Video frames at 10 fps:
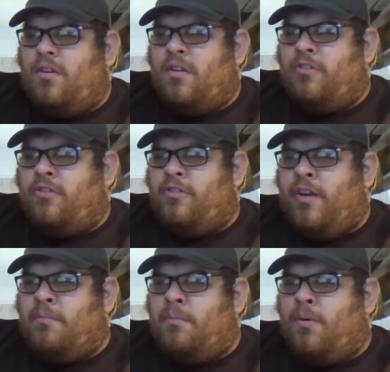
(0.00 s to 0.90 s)
got your
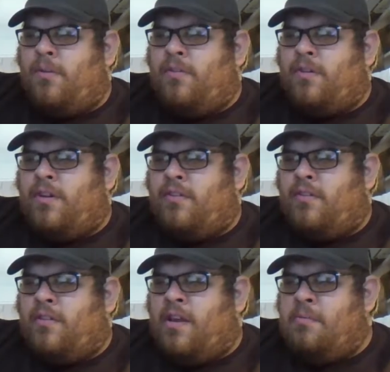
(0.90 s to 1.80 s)
Jamboard, you got
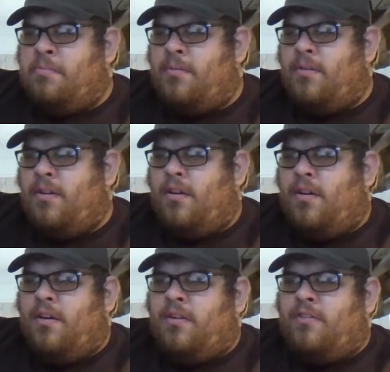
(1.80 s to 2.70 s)
Keep,
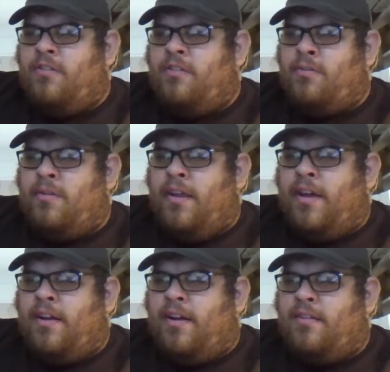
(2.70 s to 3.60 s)
G Suite
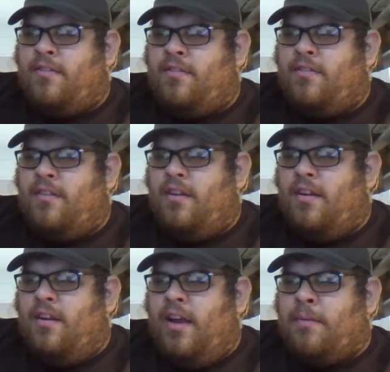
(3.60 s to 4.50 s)
add-ons,
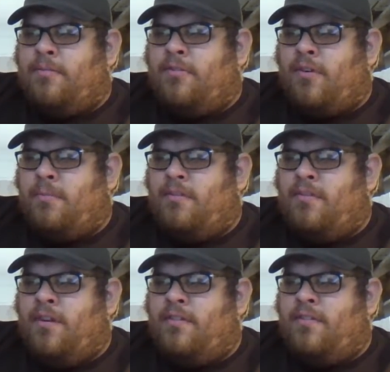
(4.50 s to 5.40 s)
app scripts,
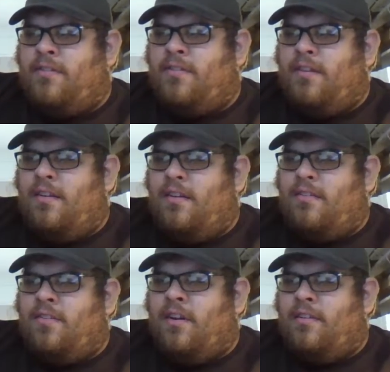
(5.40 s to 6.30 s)
sites,
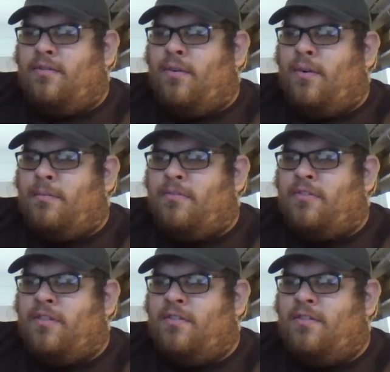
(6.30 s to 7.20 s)
slides, forms,
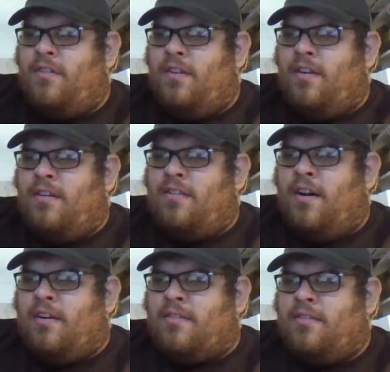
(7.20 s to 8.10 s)
sheets,
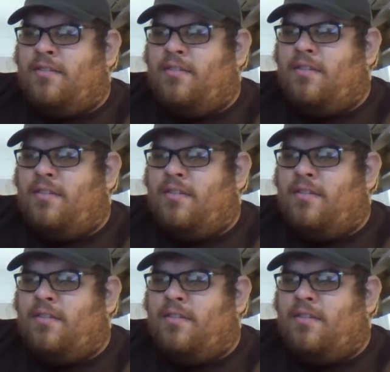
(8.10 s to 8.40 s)
docs.